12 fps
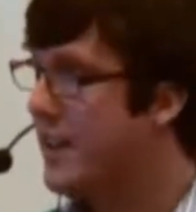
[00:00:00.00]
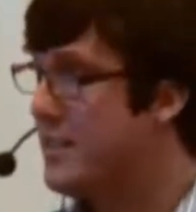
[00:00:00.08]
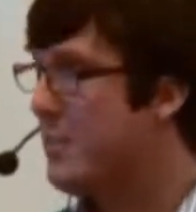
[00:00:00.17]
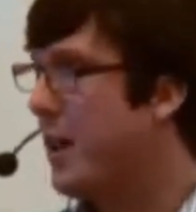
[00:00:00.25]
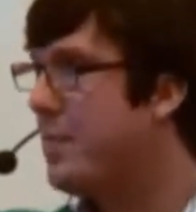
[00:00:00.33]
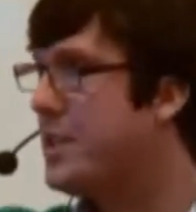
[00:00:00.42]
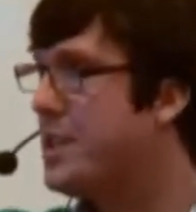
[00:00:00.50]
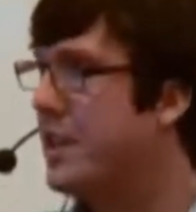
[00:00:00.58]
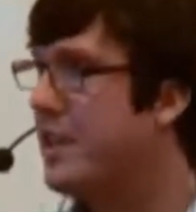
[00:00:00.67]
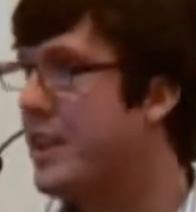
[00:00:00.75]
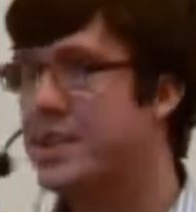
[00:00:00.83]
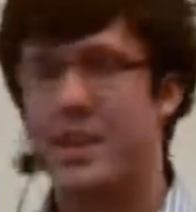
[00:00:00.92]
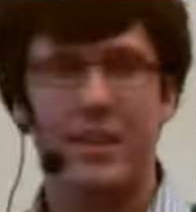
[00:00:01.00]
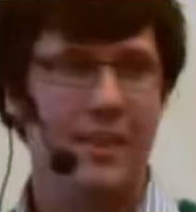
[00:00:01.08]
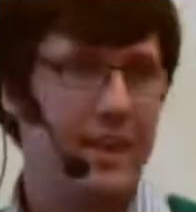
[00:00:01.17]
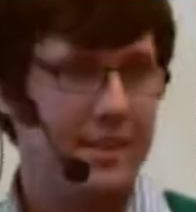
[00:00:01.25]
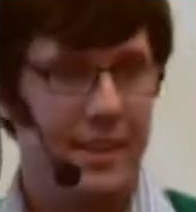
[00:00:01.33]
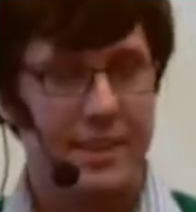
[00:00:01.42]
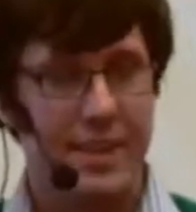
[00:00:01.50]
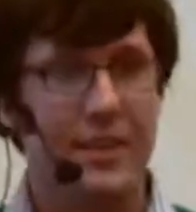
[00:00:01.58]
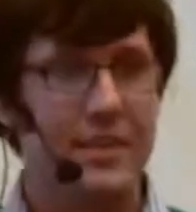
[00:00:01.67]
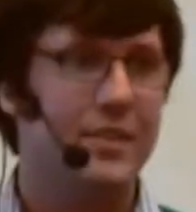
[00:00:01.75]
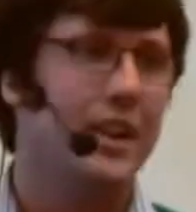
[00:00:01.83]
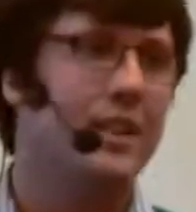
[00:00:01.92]
As a publisher, they're generating
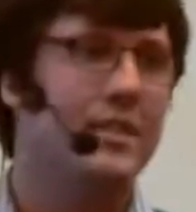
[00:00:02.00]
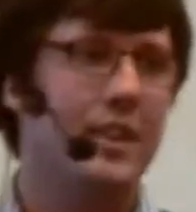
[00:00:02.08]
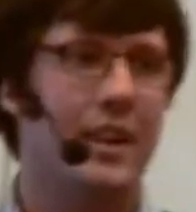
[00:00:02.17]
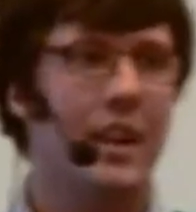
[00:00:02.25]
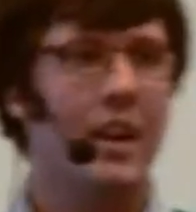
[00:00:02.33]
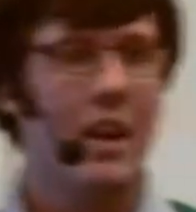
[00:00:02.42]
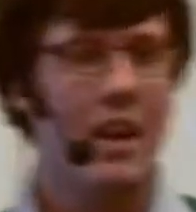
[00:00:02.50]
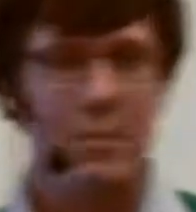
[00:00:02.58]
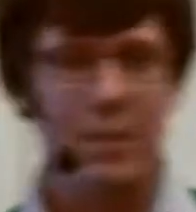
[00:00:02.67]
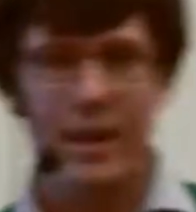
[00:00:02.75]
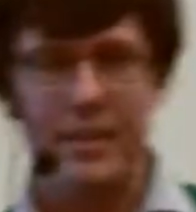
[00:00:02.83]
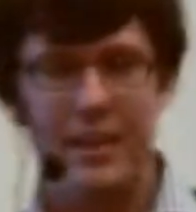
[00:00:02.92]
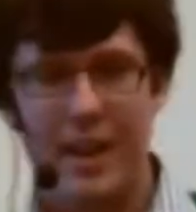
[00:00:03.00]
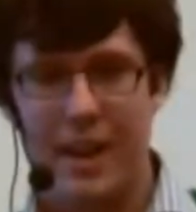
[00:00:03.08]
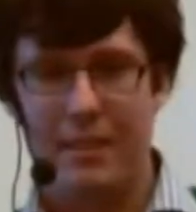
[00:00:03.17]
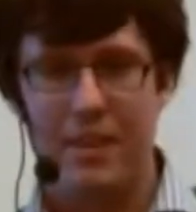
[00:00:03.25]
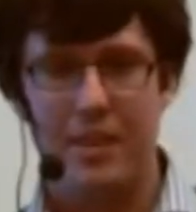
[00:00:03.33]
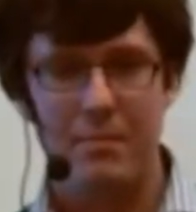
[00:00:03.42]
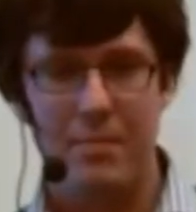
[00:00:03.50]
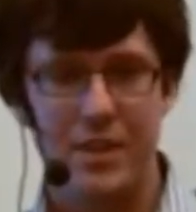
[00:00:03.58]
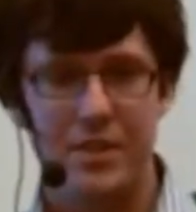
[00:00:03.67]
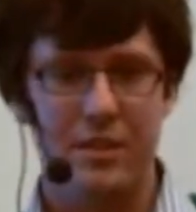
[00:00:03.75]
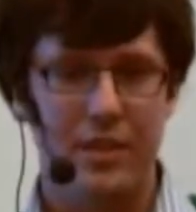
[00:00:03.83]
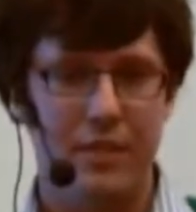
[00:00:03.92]
tons of content, but they didn't have a
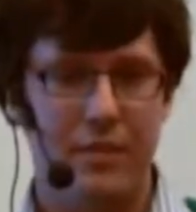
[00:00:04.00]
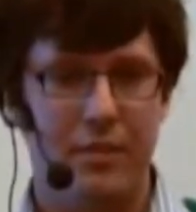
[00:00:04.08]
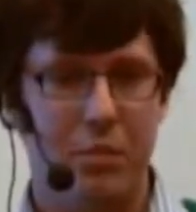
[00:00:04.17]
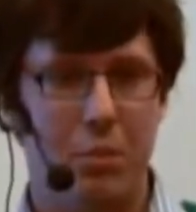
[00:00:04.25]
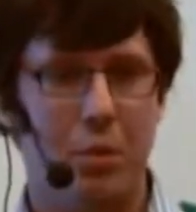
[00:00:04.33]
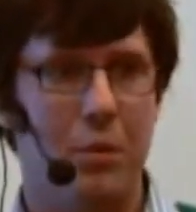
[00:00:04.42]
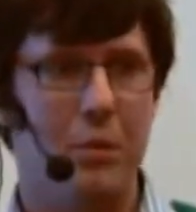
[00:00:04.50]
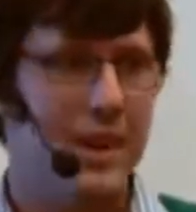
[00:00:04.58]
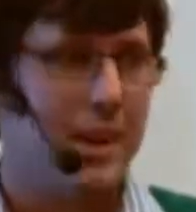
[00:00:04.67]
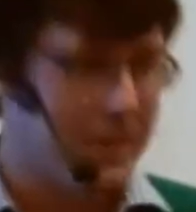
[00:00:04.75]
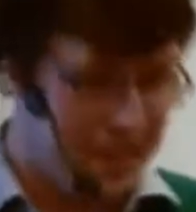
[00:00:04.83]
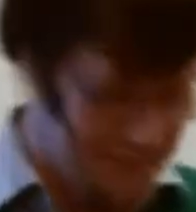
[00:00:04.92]
measure of what was happening